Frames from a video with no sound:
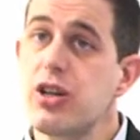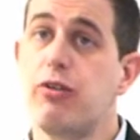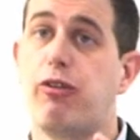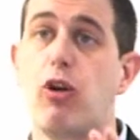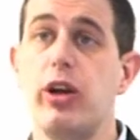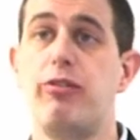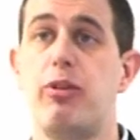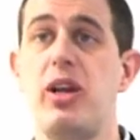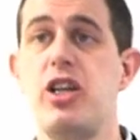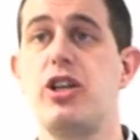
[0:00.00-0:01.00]
for
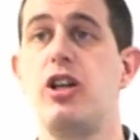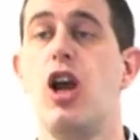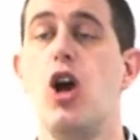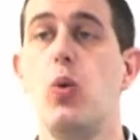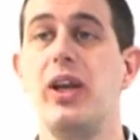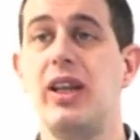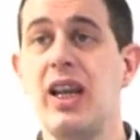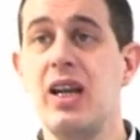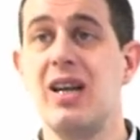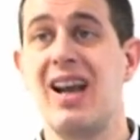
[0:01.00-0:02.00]
information
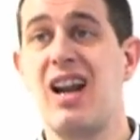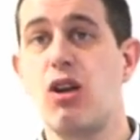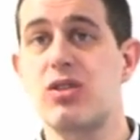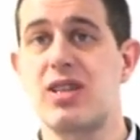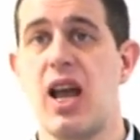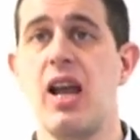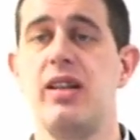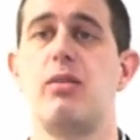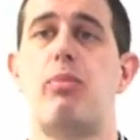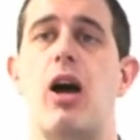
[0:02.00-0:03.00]
within and outside
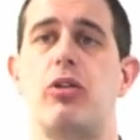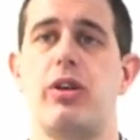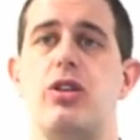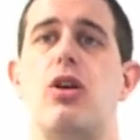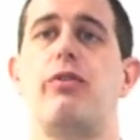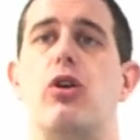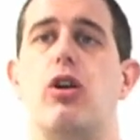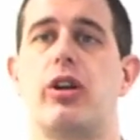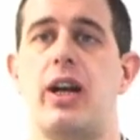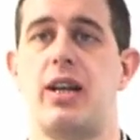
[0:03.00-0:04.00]
the boundaries of your
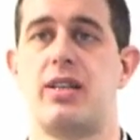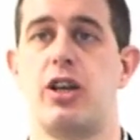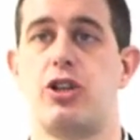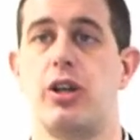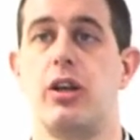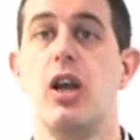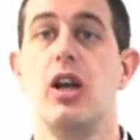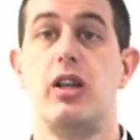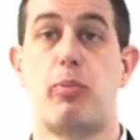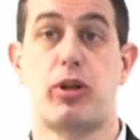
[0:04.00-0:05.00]
organization.
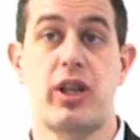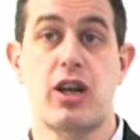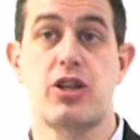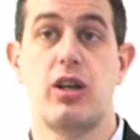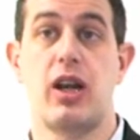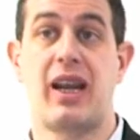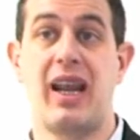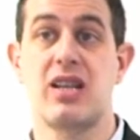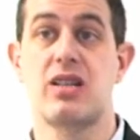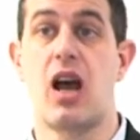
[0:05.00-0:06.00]
The protection
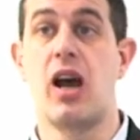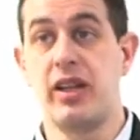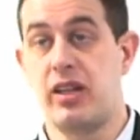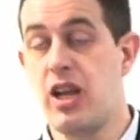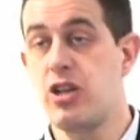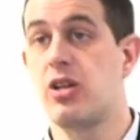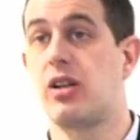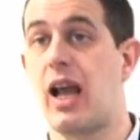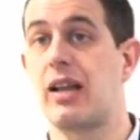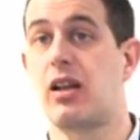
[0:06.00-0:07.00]
against unintentional
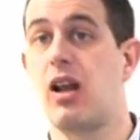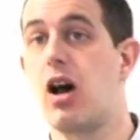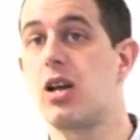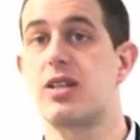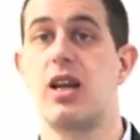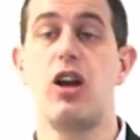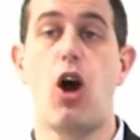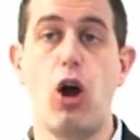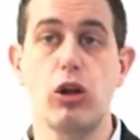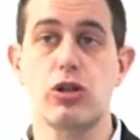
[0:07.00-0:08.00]
data loss and
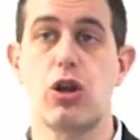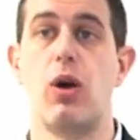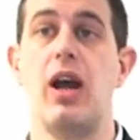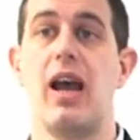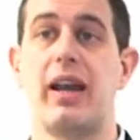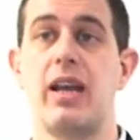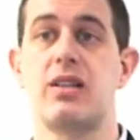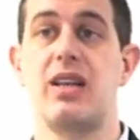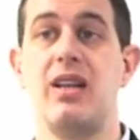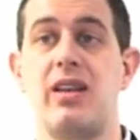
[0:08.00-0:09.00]
also
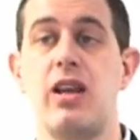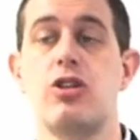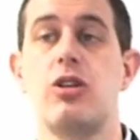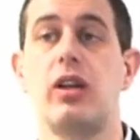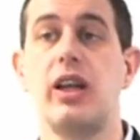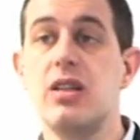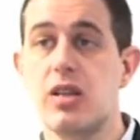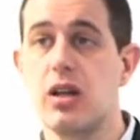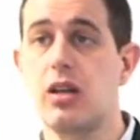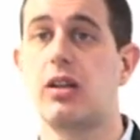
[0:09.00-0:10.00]
against intentional
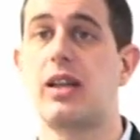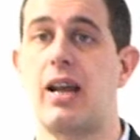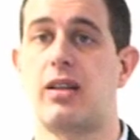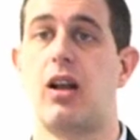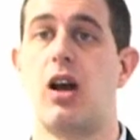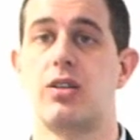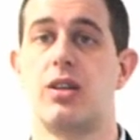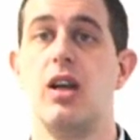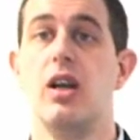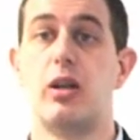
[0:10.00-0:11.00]
internal data loss.
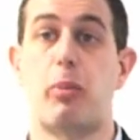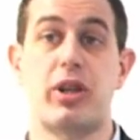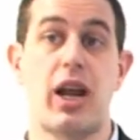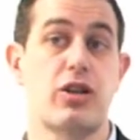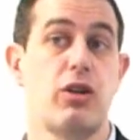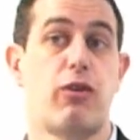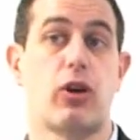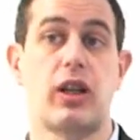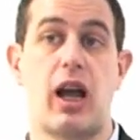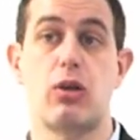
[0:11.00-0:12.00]
The protection for
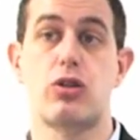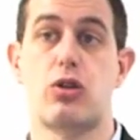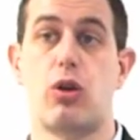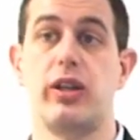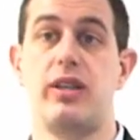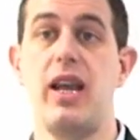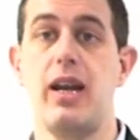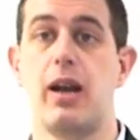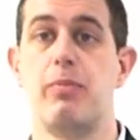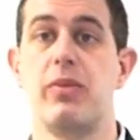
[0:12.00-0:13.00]
cloud stored data.